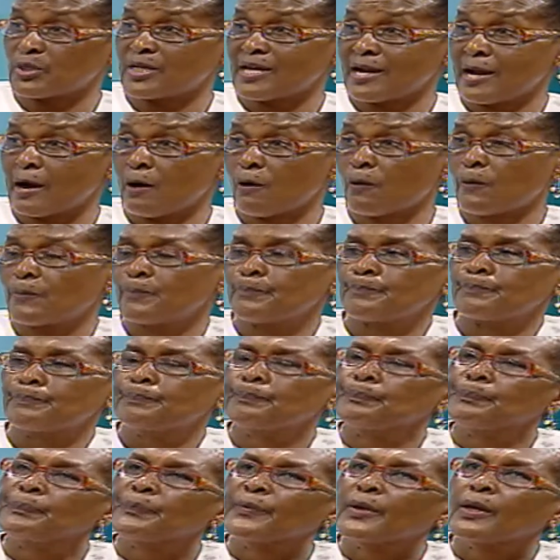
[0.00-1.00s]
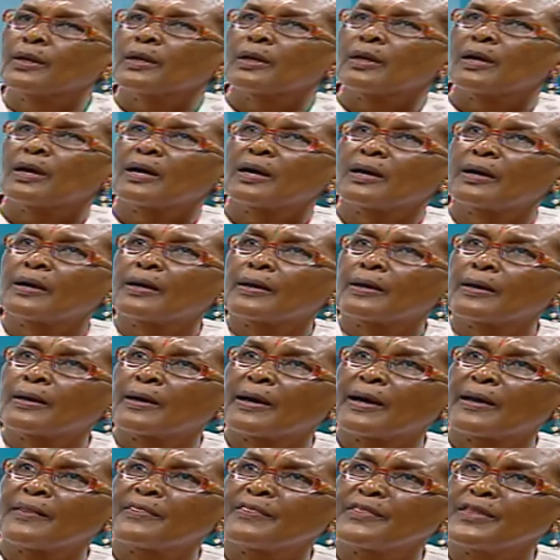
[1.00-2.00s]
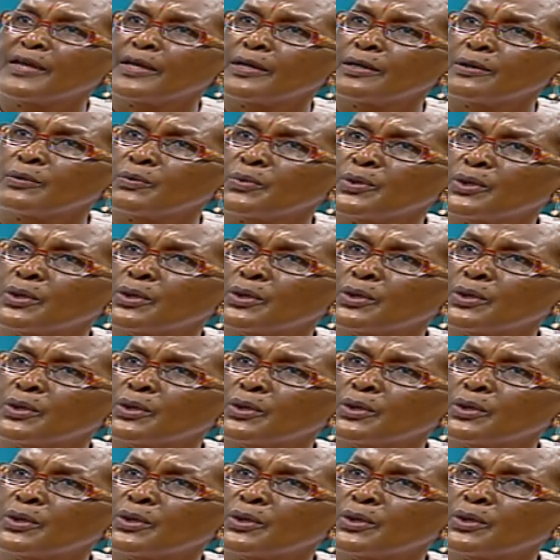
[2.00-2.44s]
now. And then we